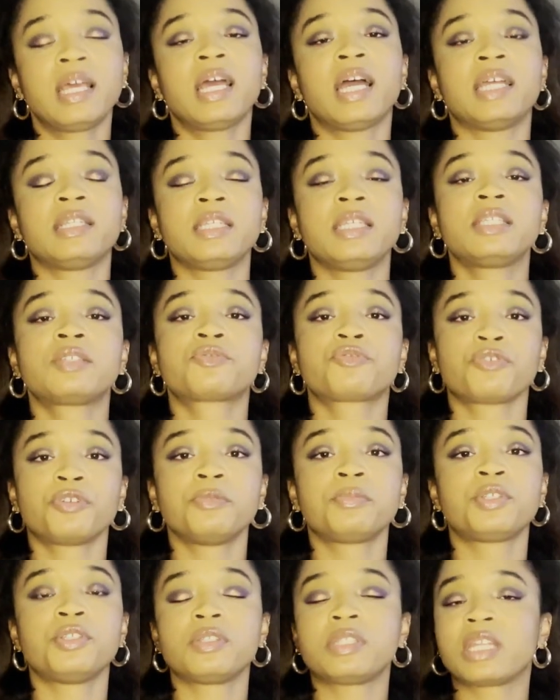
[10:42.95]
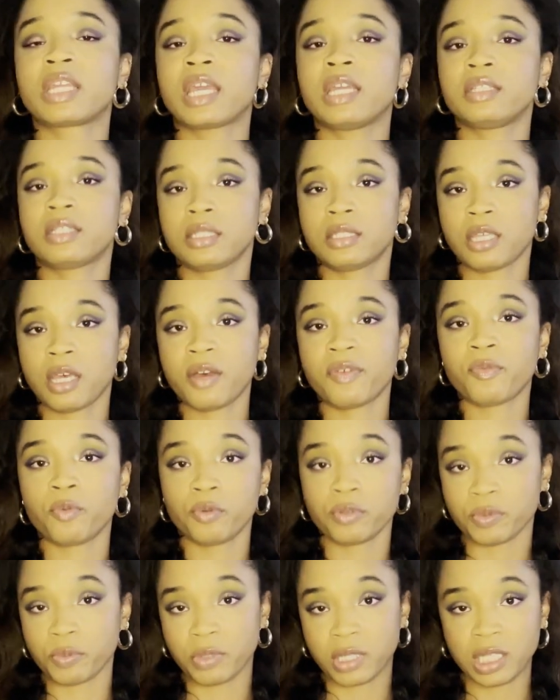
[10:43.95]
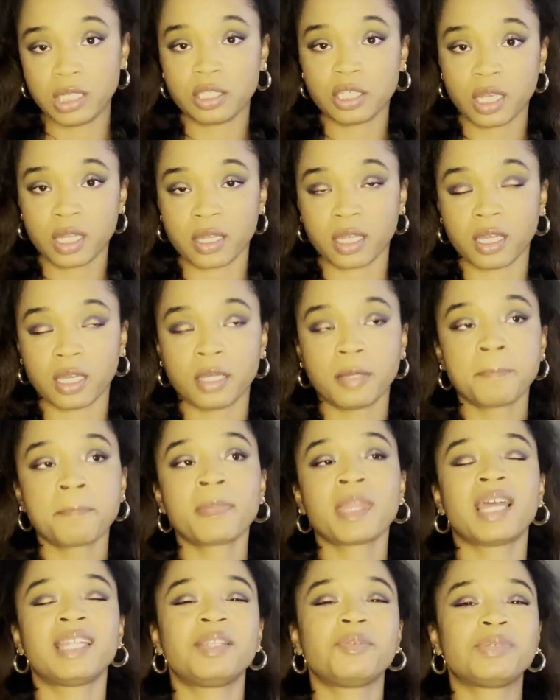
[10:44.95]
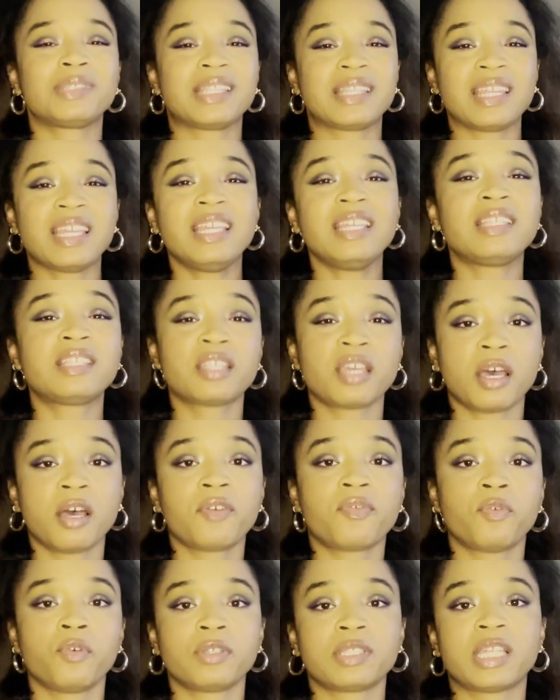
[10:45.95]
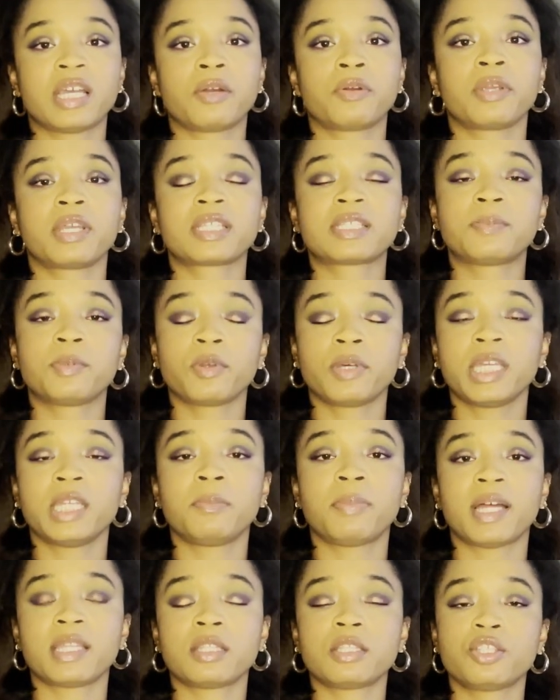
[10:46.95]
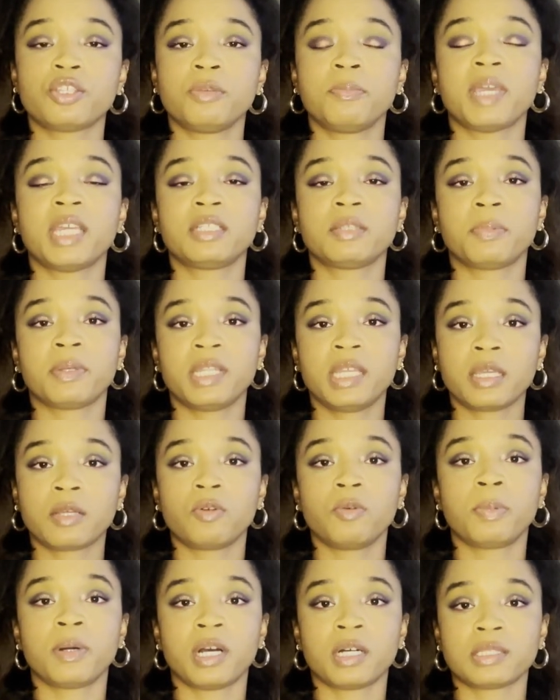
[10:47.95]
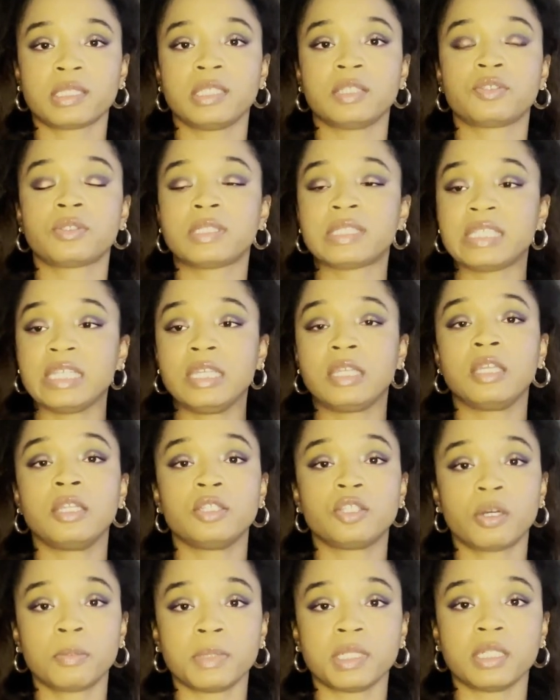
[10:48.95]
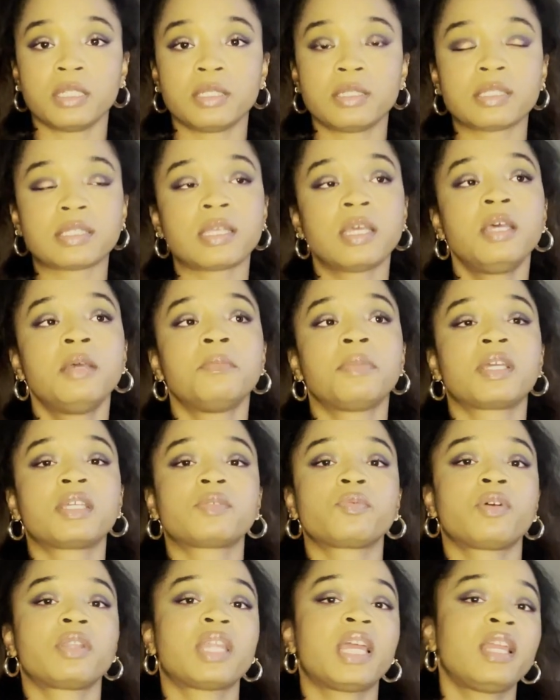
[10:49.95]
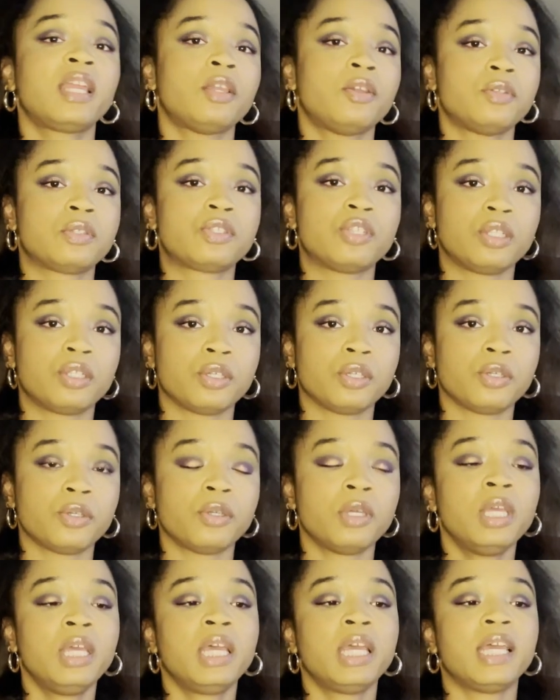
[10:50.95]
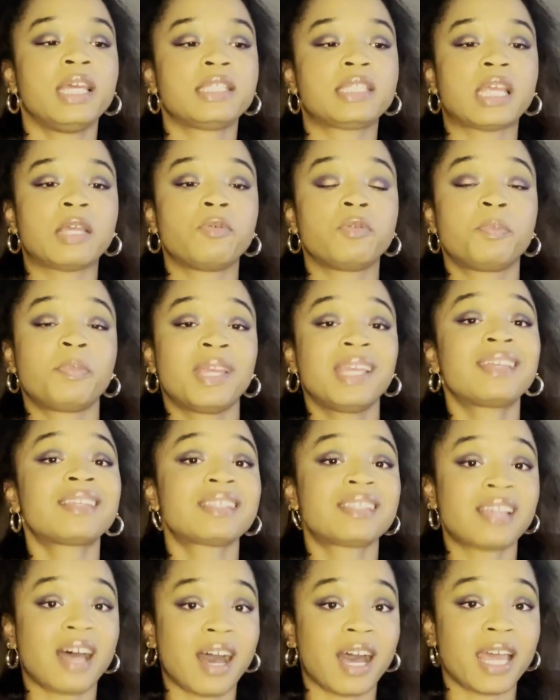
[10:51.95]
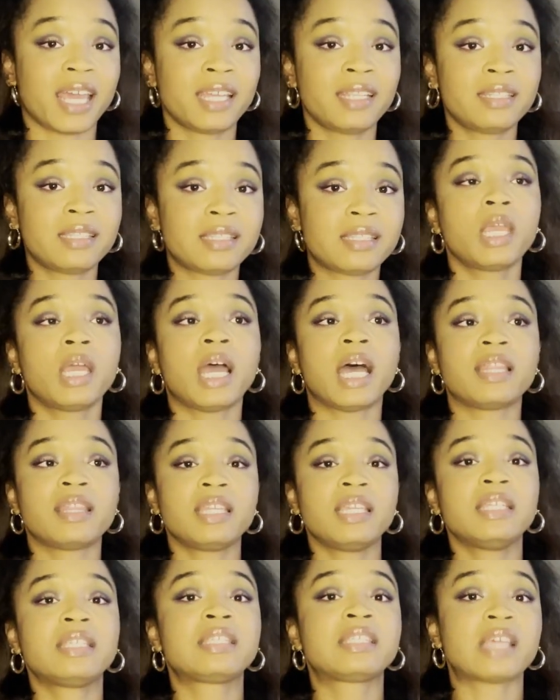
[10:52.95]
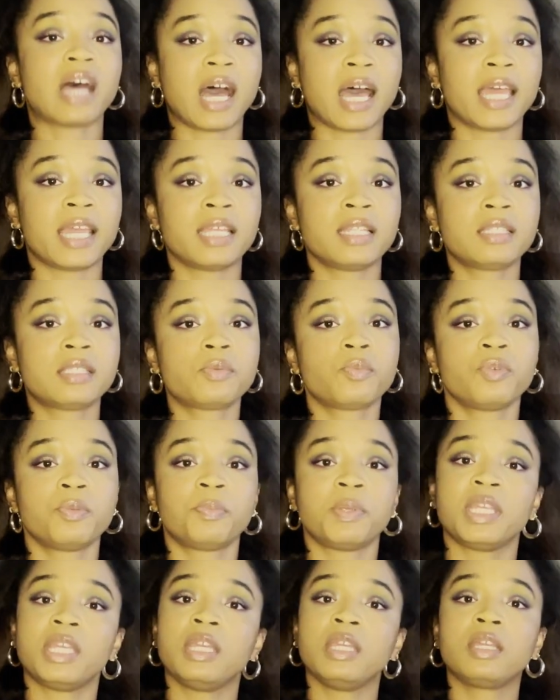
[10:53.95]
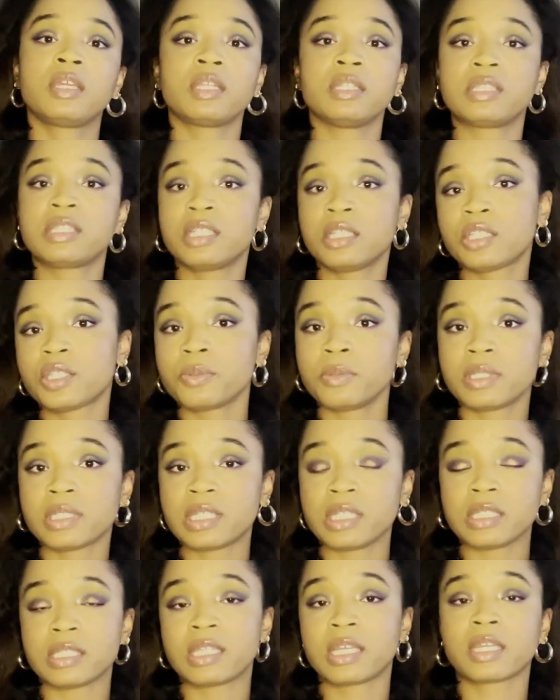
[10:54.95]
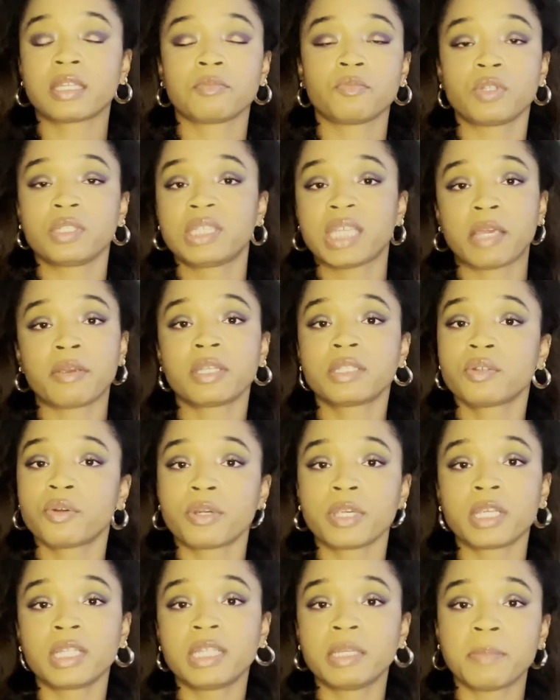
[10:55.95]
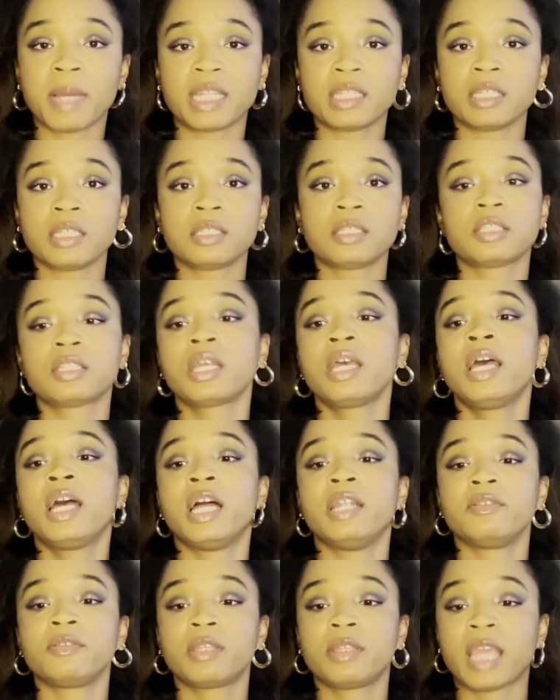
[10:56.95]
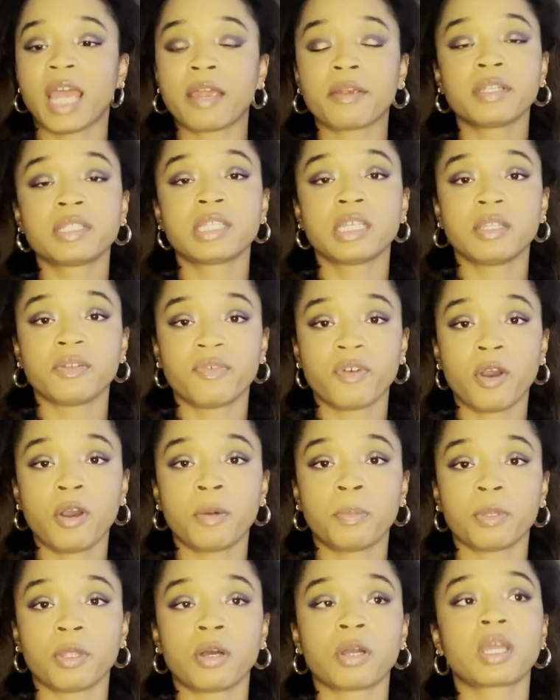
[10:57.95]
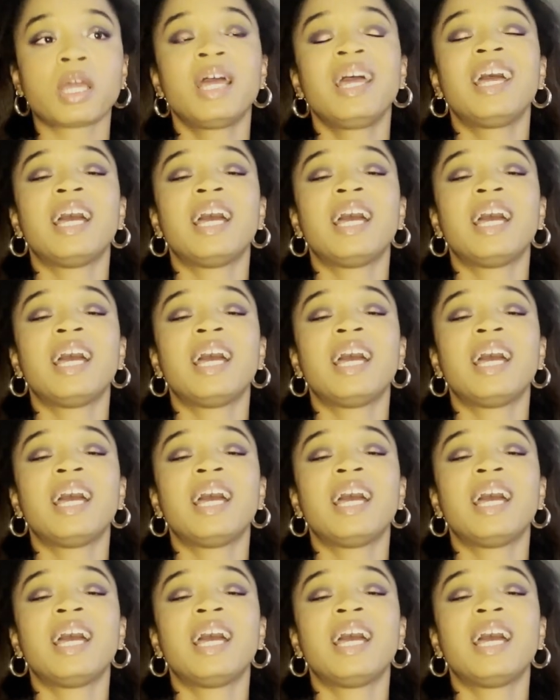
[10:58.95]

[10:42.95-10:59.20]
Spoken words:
And these groups used to get into turf wars with each other. And it was these turf wars that were exploited by the two major political parties seeking dominance. Because what they used to do is they would pick sides, and these sides would be constituencies that were territorially managed and guaranteed a voter block.